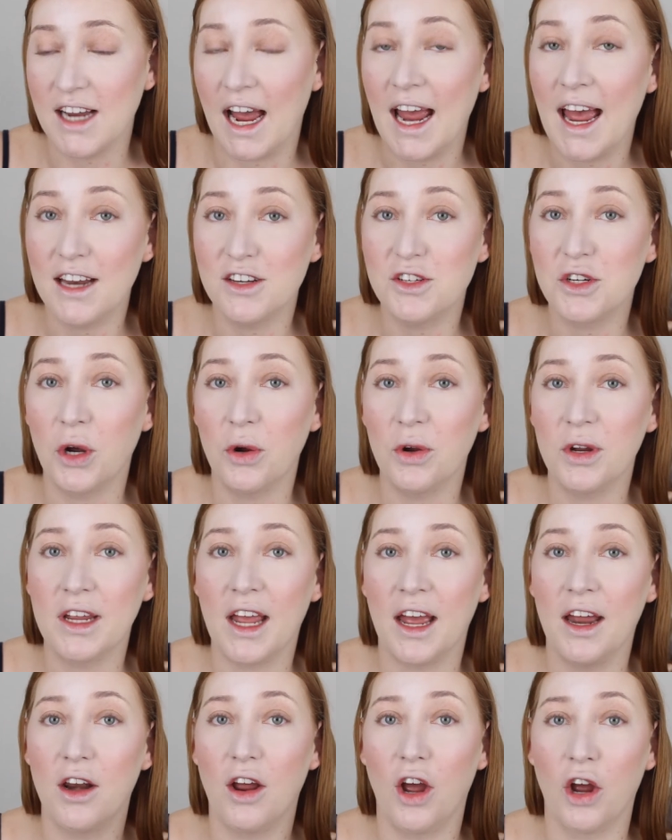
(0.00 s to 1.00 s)
I had to go and
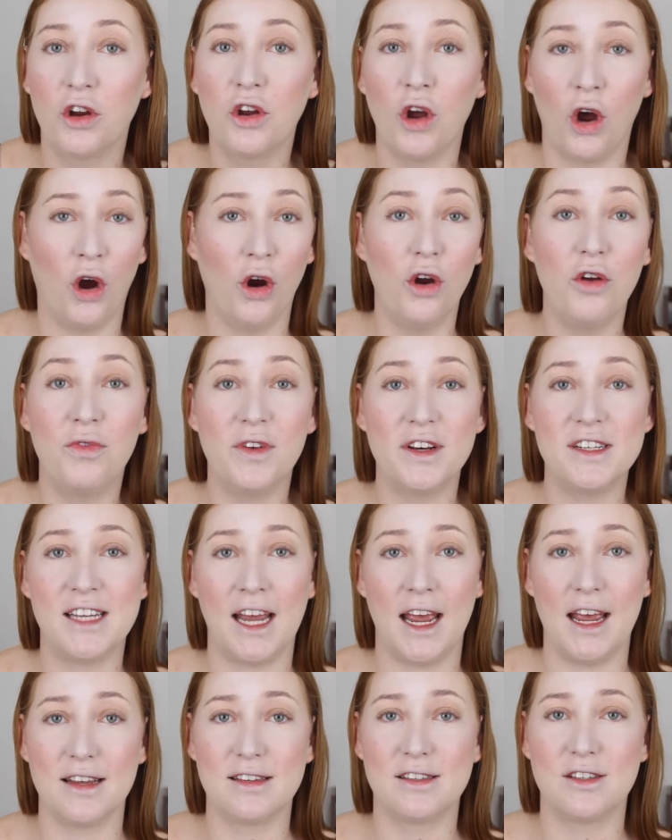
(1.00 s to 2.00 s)
get a COVID
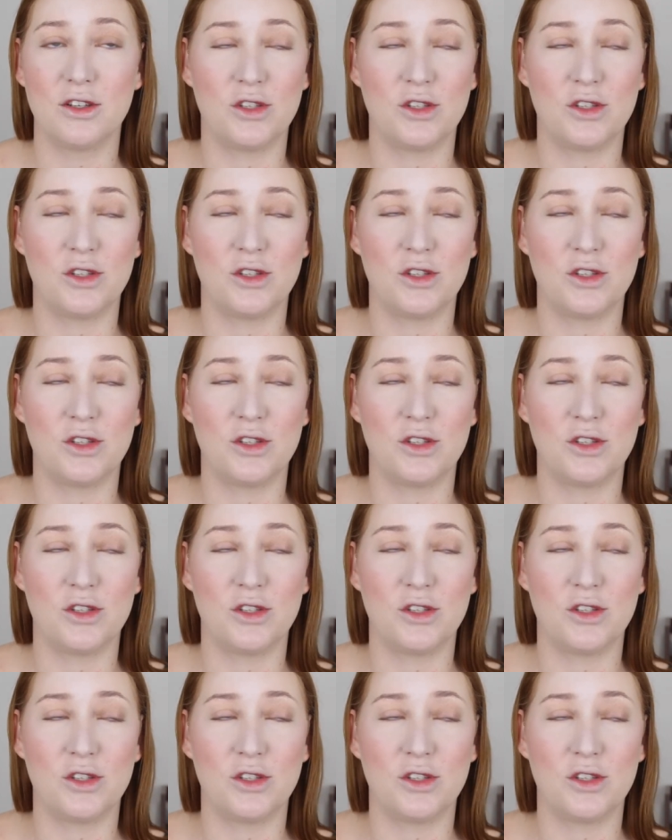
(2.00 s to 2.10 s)
test.